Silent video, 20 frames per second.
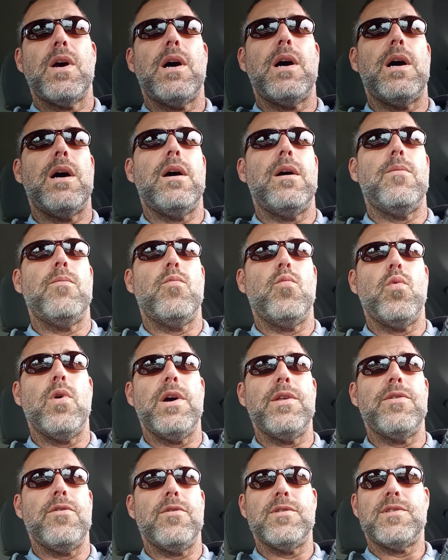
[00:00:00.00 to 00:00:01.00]
um,
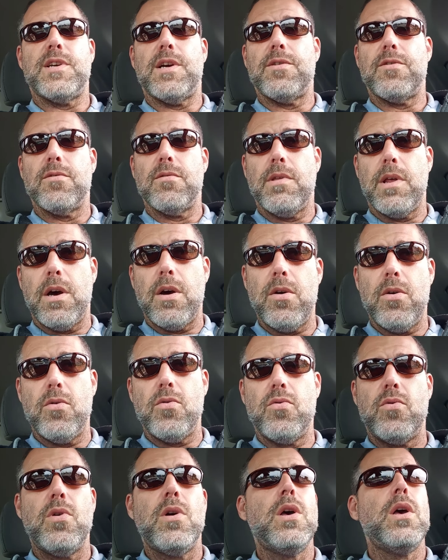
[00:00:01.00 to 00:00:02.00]
whether it's under
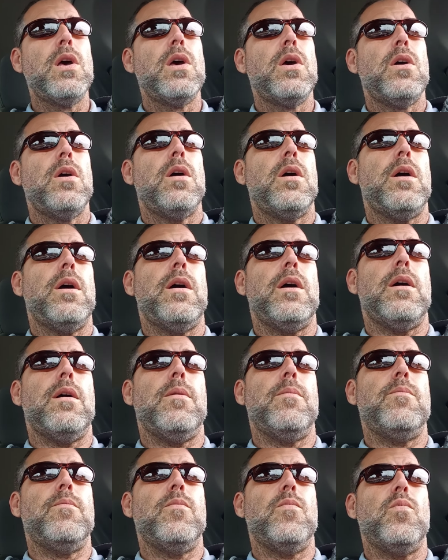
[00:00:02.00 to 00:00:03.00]
load,
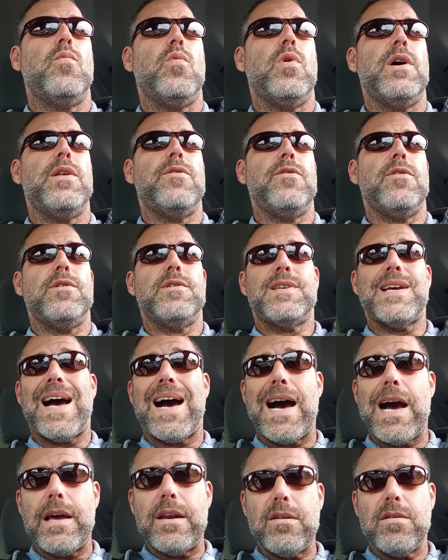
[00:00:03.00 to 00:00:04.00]
um, whether it's
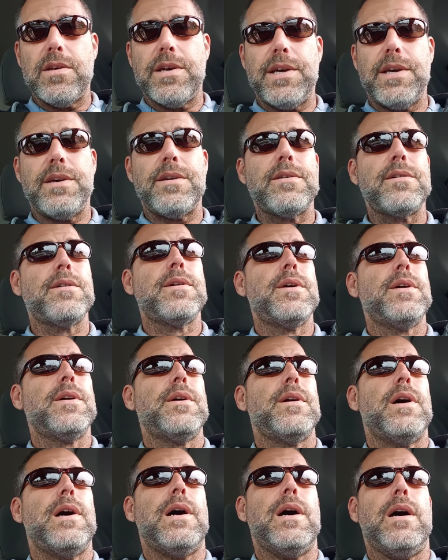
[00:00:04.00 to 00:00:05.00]
idling,
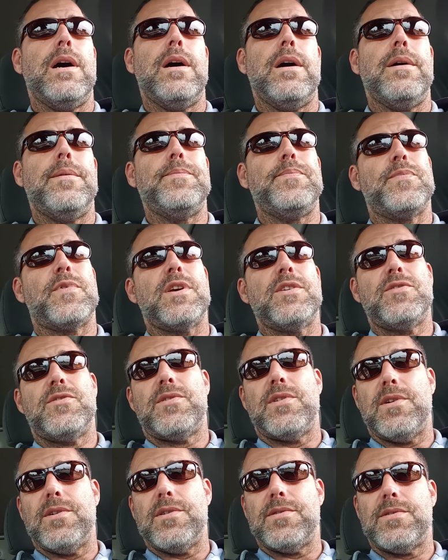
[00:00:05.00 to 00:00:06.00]
because um,
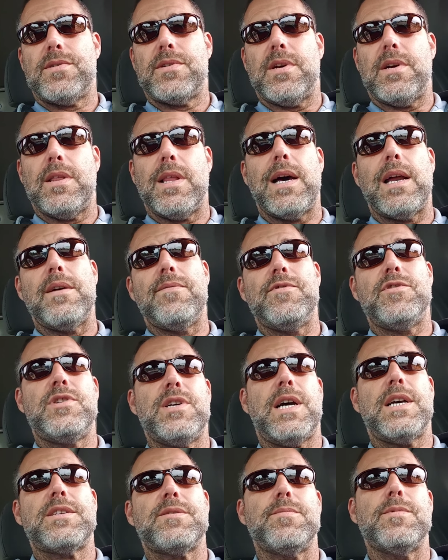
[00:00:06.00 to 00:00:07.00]
there's a lot of
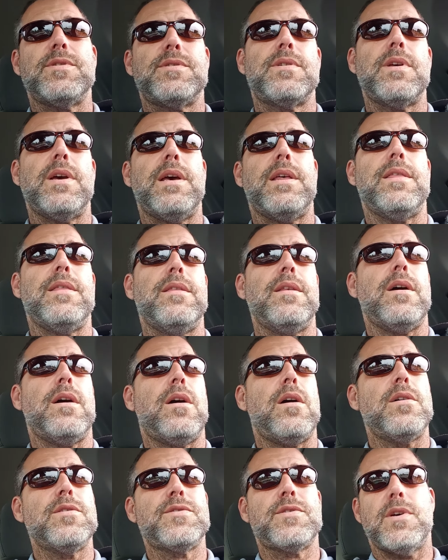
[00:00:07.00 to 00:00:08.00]
adjustments. And
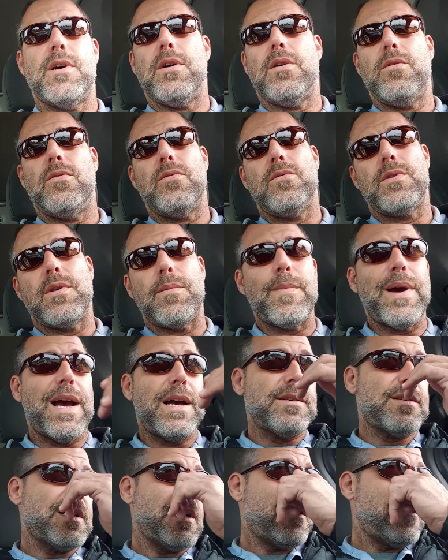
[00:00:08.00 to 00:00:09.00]
also the
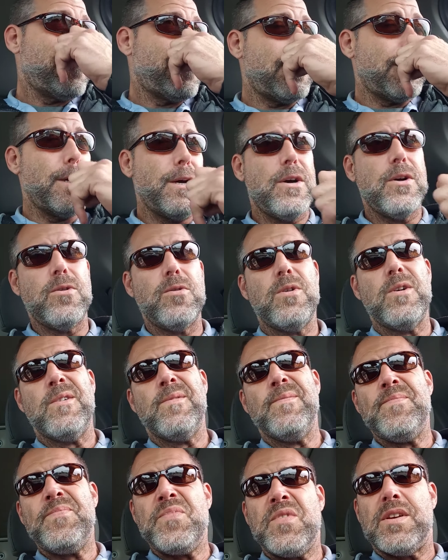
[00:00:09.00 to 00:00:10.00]
mass airflow
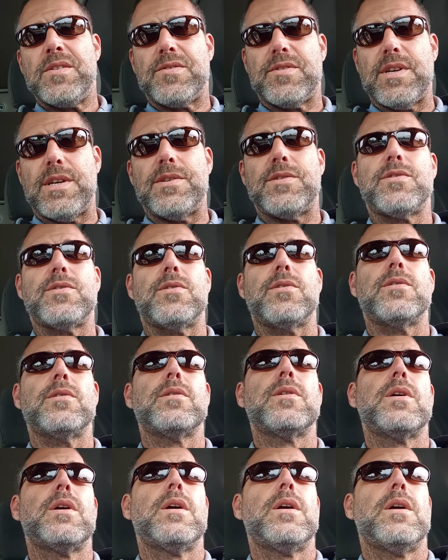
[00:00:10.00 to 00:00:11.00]

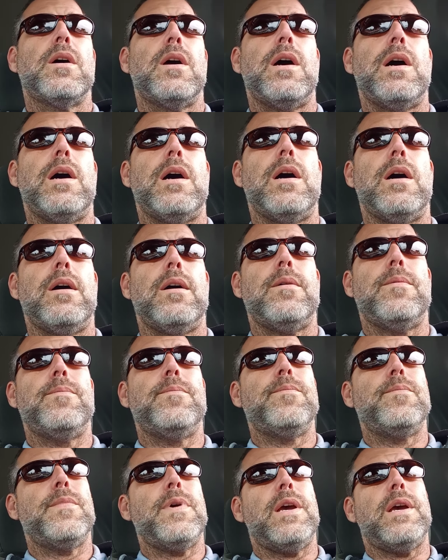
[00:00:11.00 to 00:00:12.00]
sensor um,
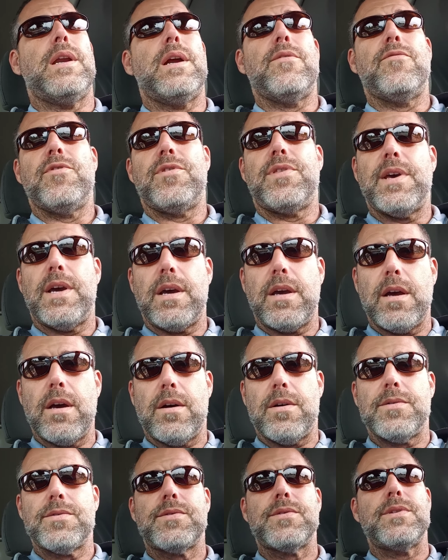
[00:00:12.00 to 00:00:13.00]
and everything
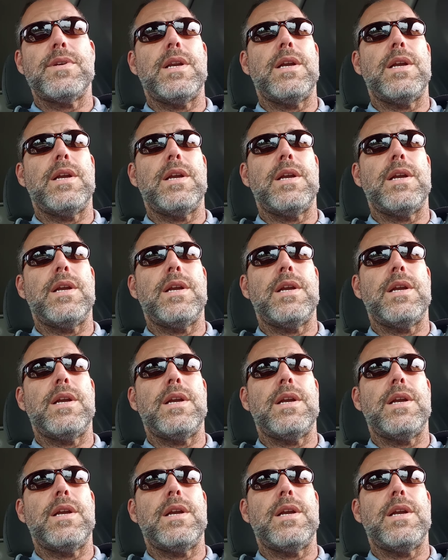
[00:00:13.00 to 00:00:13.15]
else.